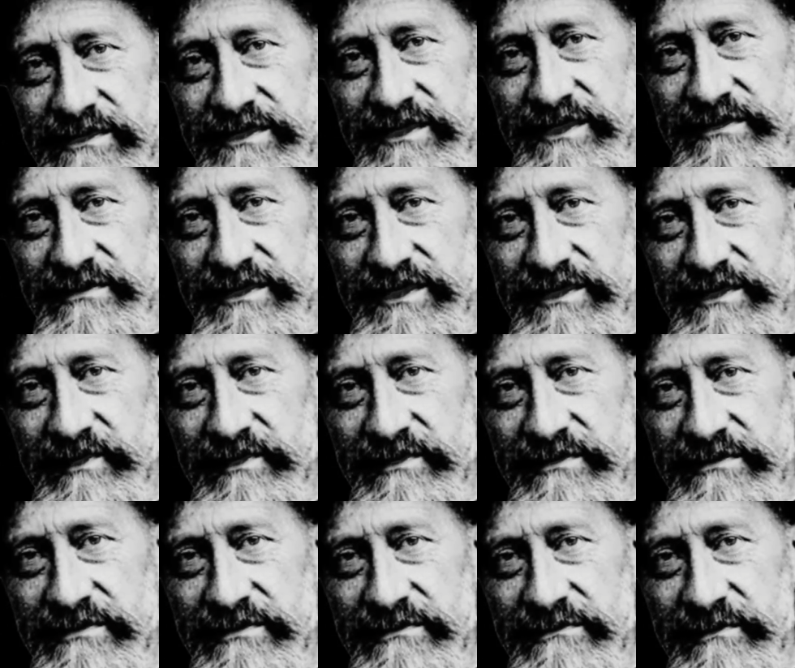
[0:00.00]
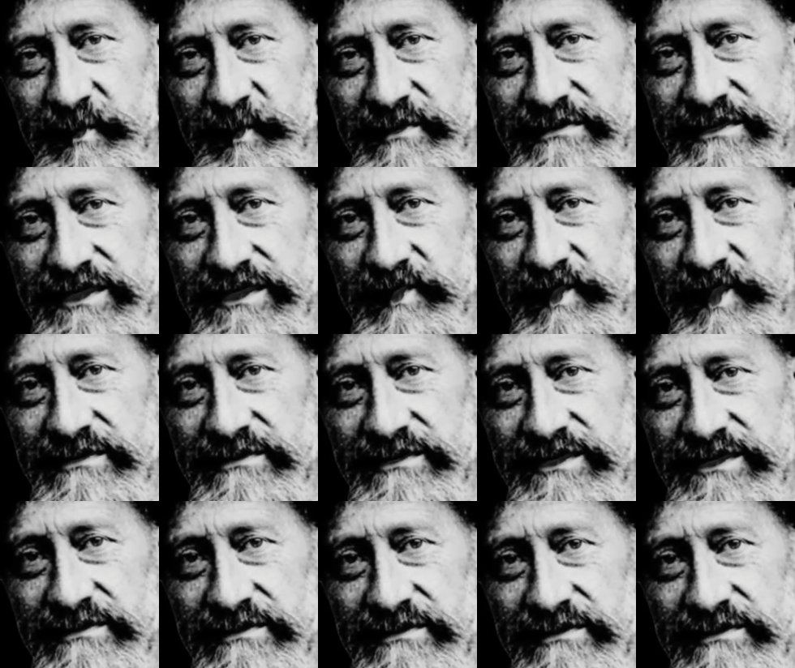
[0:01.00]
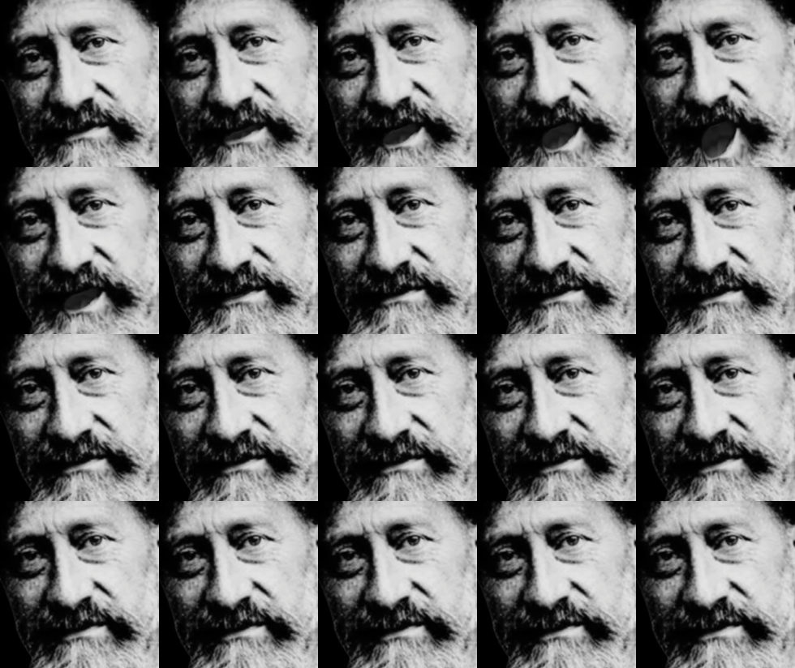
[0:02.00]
I am Robert Charles